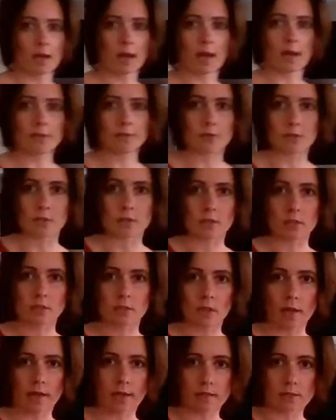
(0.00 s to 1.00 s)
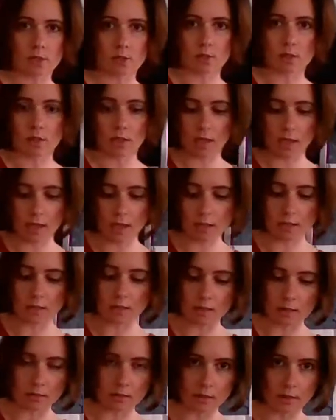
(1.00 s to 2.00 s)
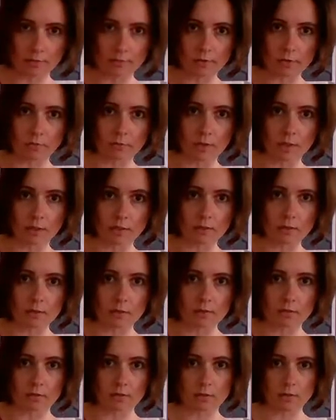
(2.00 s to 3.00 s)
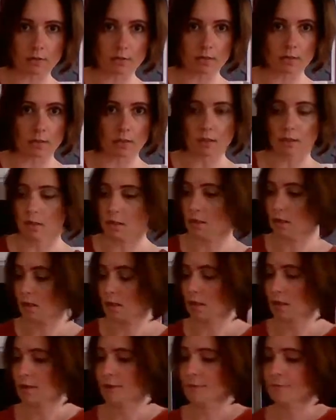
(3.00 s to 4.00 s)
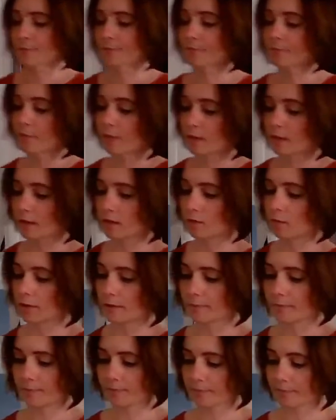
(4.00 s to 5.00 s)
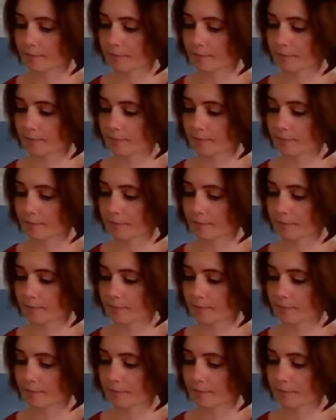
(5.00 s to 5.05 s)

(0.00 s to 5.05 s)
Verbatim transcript: I just can't get enough how nice that looks, doesn't it? Anyway.